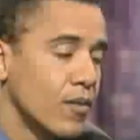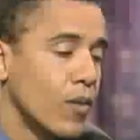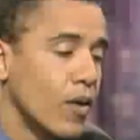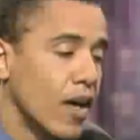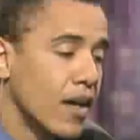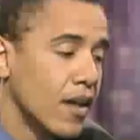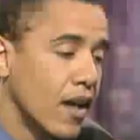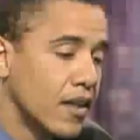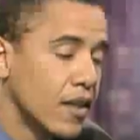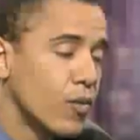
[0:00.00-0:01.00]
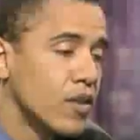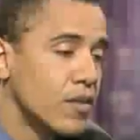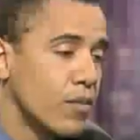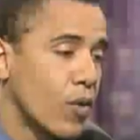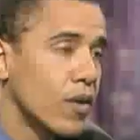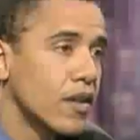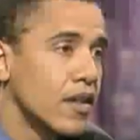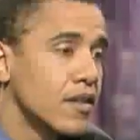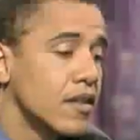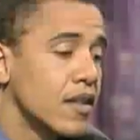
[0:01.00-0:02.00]
What I think what's important
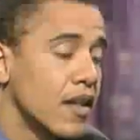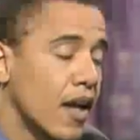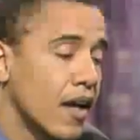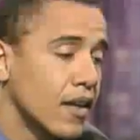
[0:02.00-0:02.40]
is that